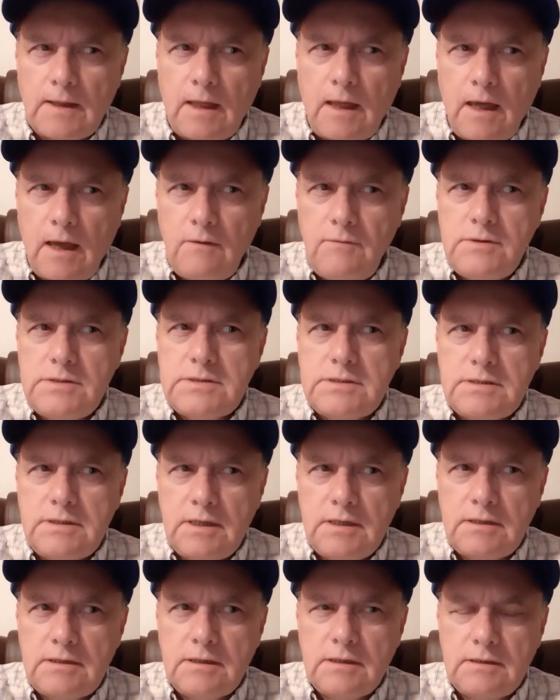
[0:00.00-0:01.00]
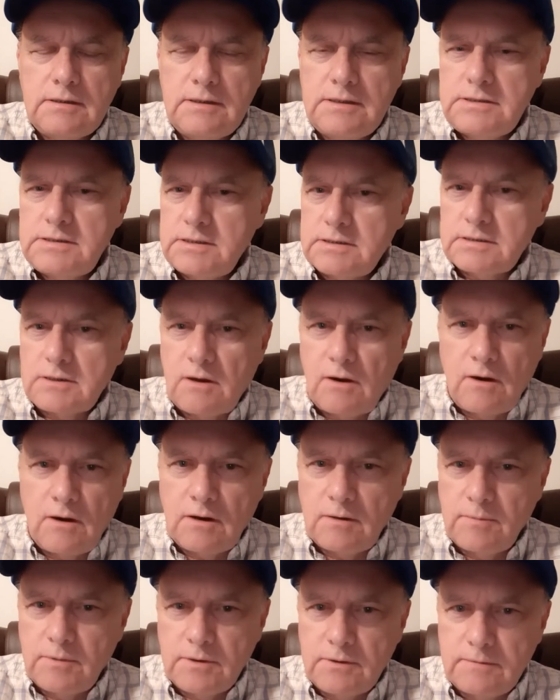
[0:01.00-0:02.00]
I was thinking, this is
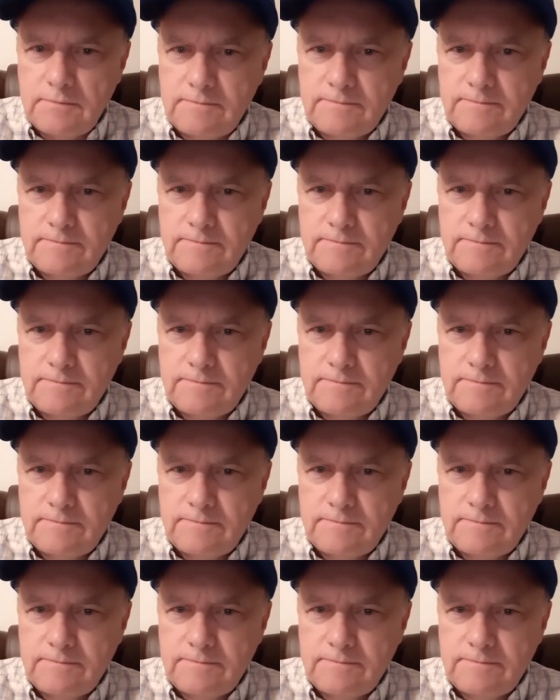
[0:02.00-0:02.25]
horrible.